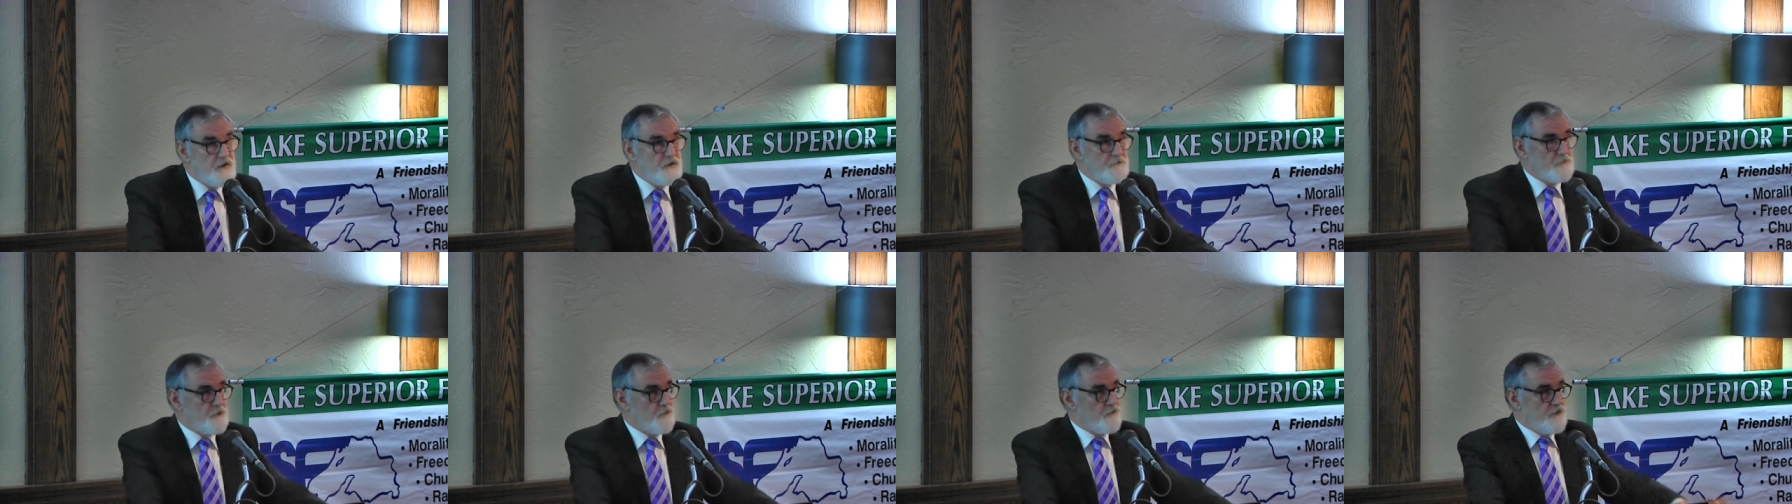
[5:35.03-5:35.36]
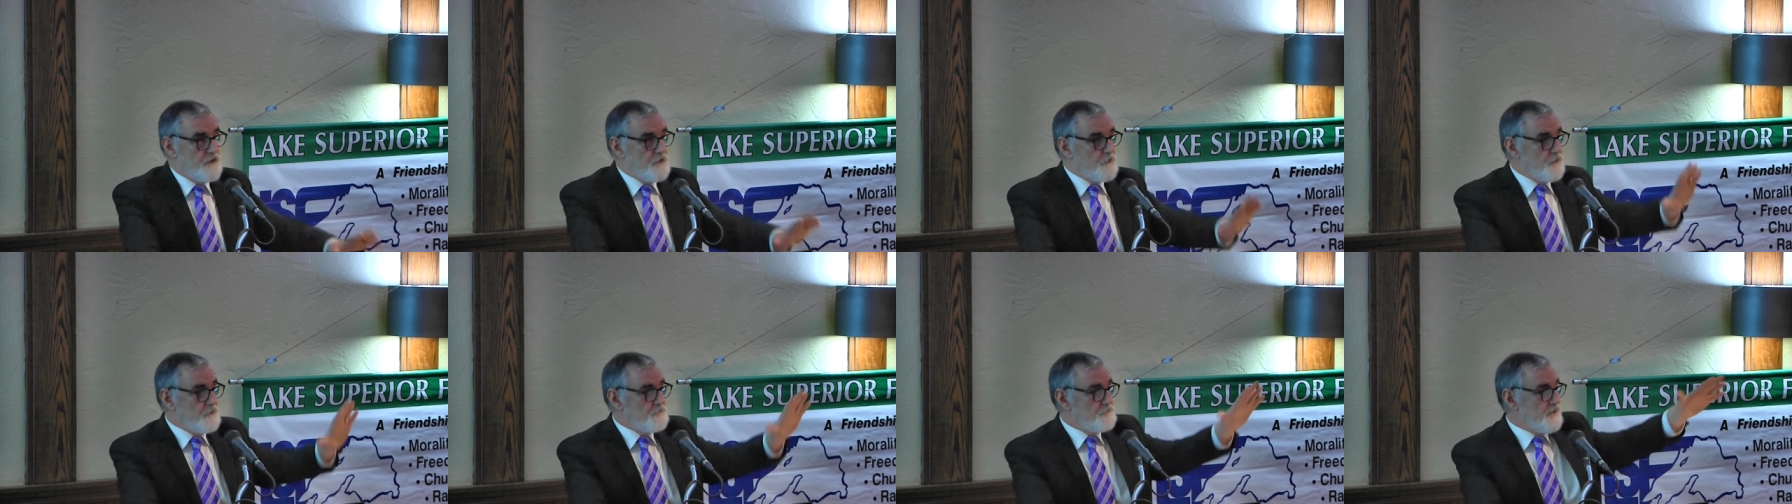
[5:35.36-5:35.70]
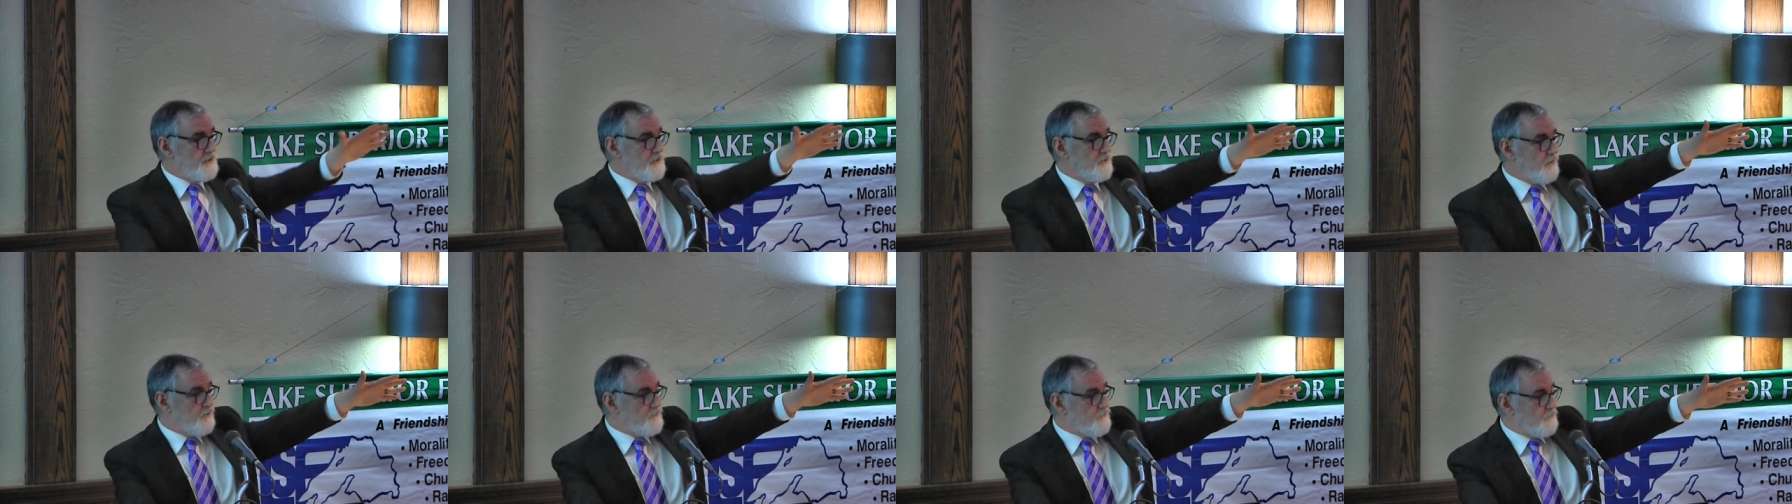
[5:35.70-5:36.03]
because he wouldn't be
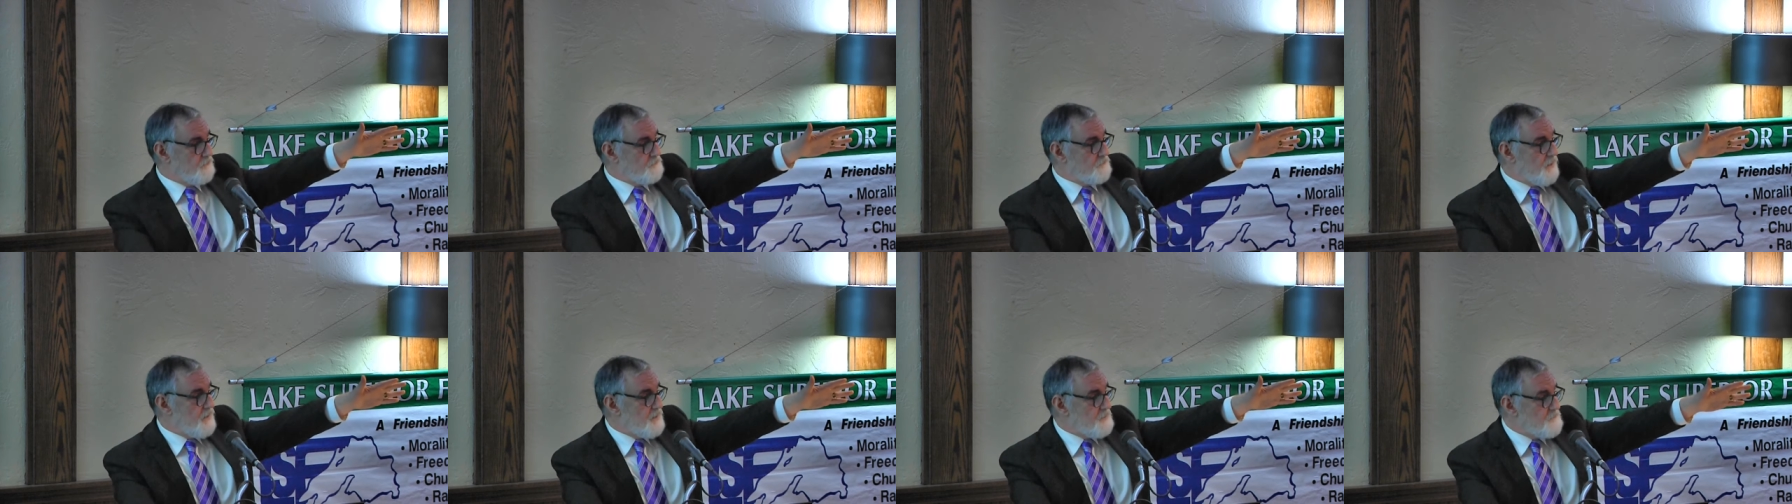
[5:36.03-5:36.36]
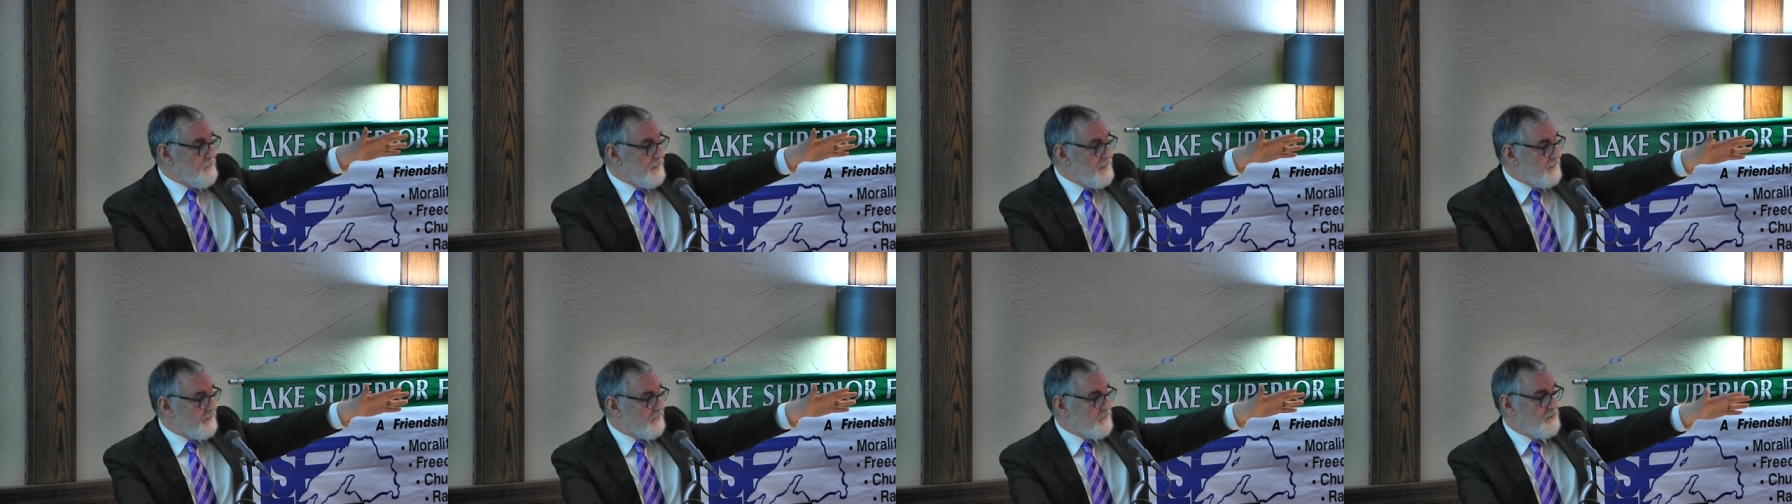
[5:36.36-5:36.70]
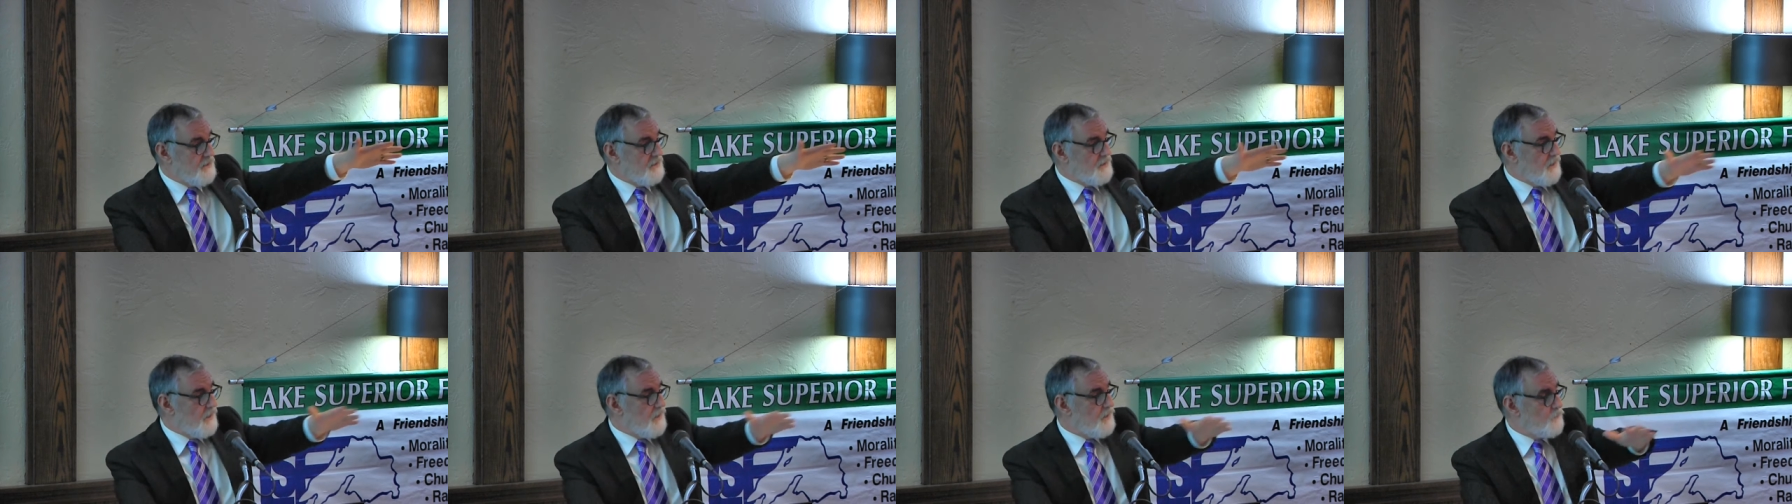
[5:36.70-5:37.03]
touching my bacon
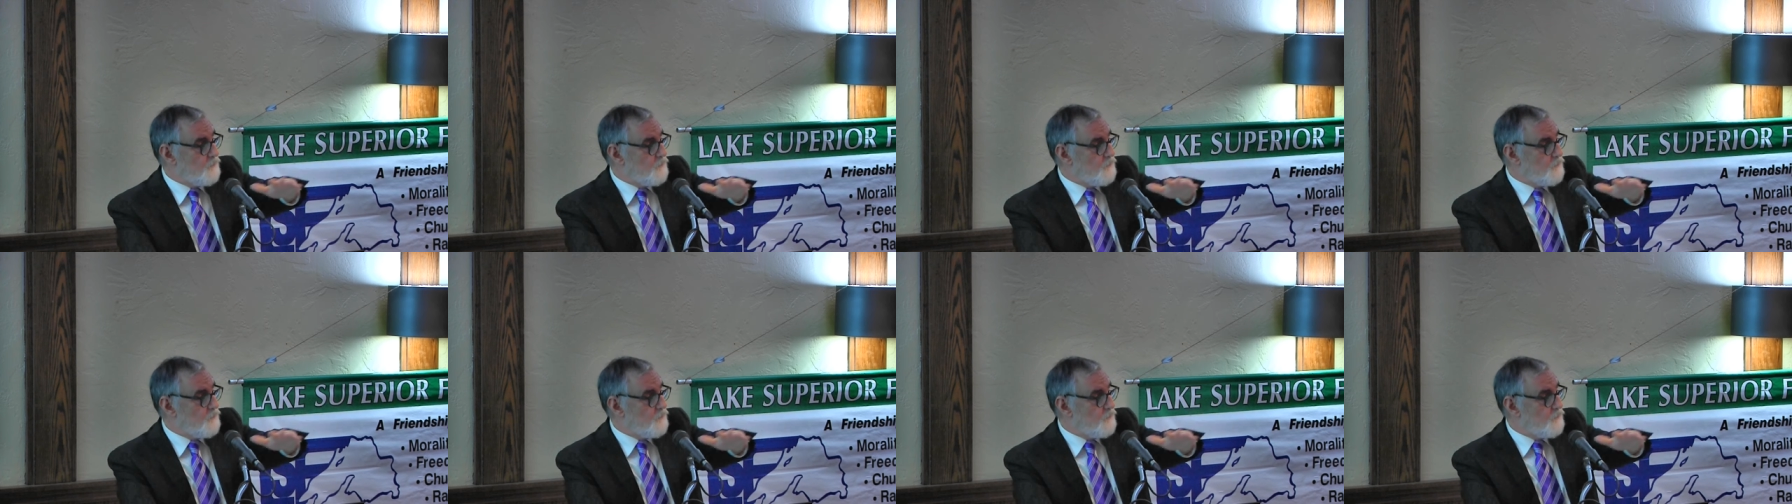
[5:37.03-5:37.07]
and I